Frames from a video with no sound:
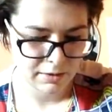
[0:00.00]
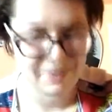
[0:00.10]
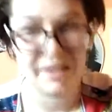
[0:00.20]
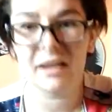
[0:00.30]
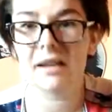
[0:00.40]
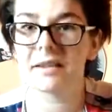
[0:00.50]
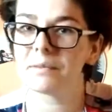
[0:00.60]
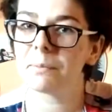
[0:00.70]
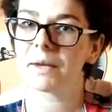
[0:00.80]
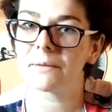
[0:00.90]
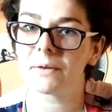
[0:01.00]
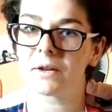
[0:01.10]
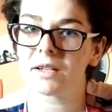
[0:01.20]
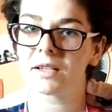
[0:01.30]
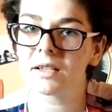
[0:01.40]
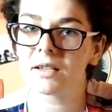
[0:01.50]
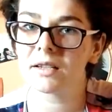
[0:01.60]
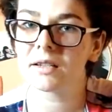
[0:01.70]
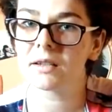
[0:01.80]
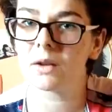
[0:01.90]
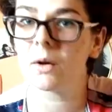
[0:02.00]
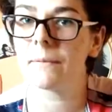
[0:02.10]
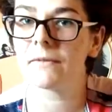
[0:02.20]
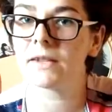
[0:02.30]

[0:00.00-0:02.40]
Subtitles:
basically a Speed Force storm